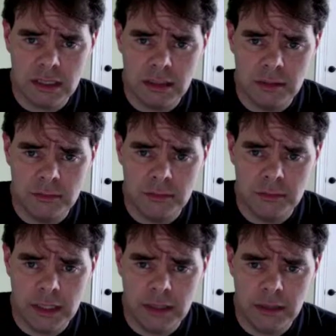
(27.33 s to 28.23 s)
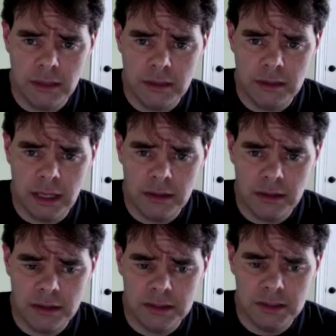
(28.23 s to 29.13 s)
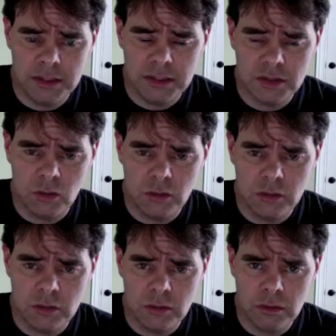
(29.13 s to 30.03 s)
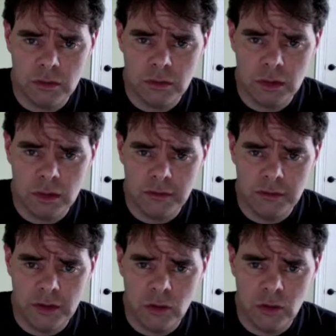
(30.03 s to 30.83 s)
I think this is just very